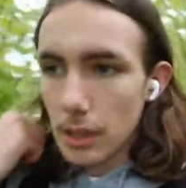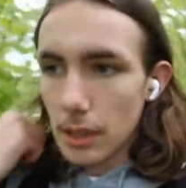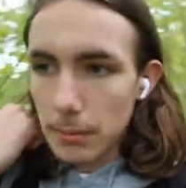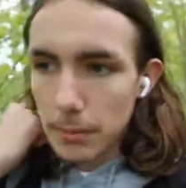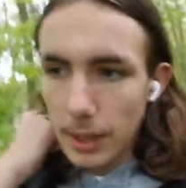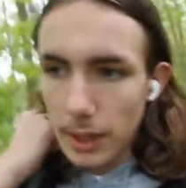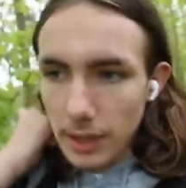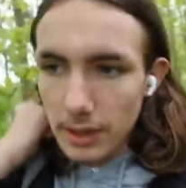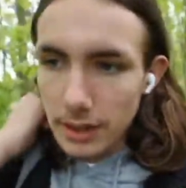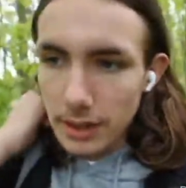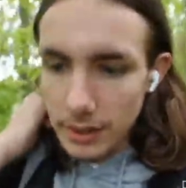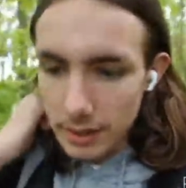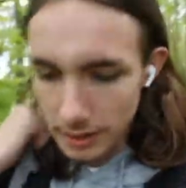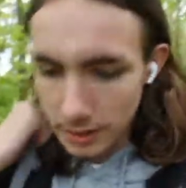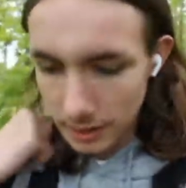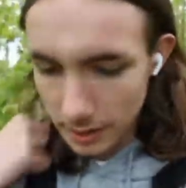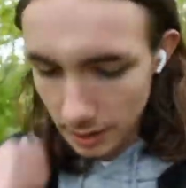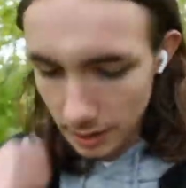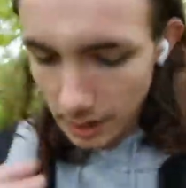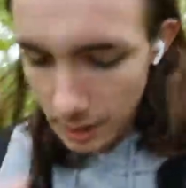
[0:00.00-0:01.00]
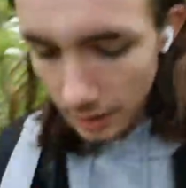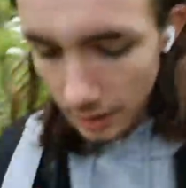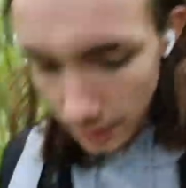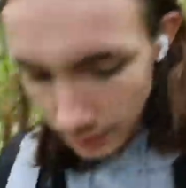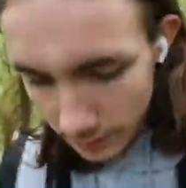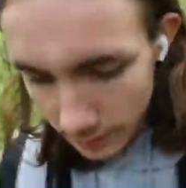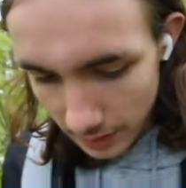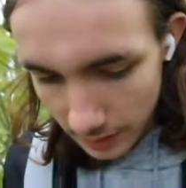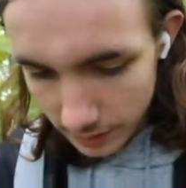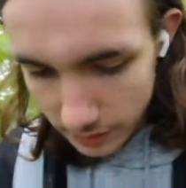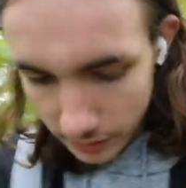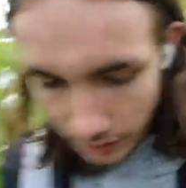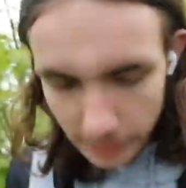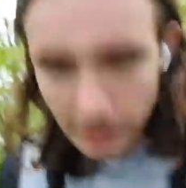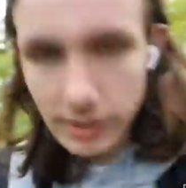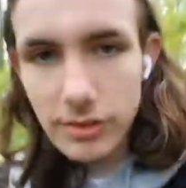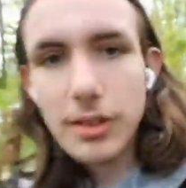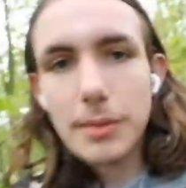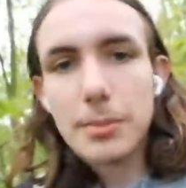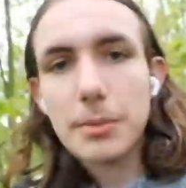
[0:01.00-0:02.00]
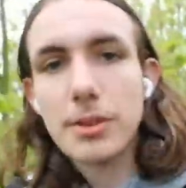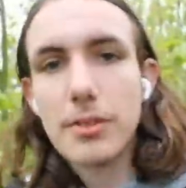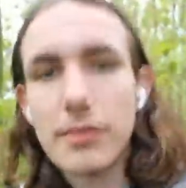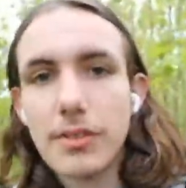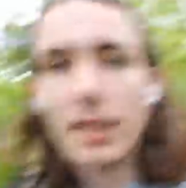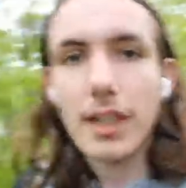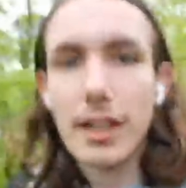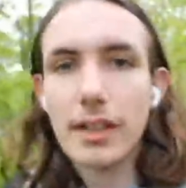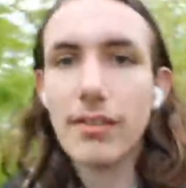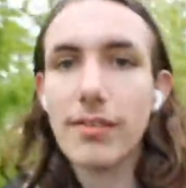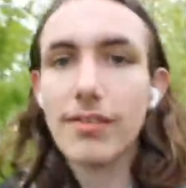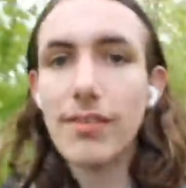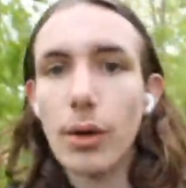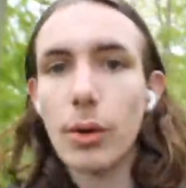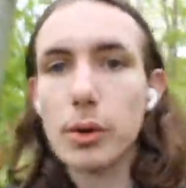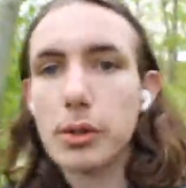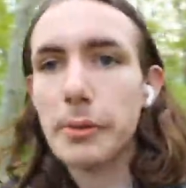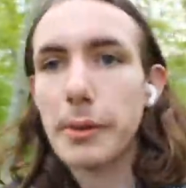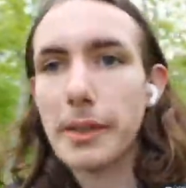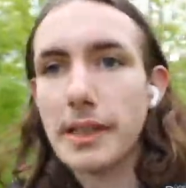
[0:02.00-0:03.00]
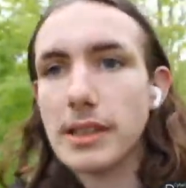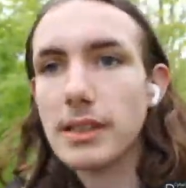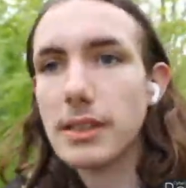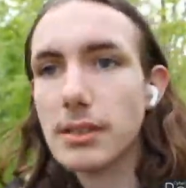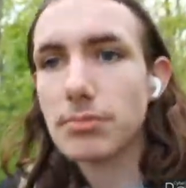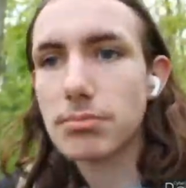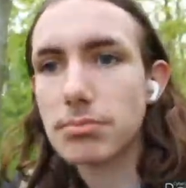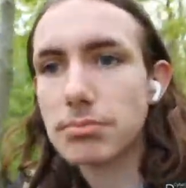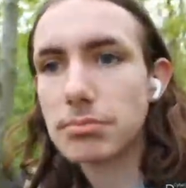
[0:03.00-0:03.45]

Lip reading: Bad idea, I've literally tripped over like 4 twigs.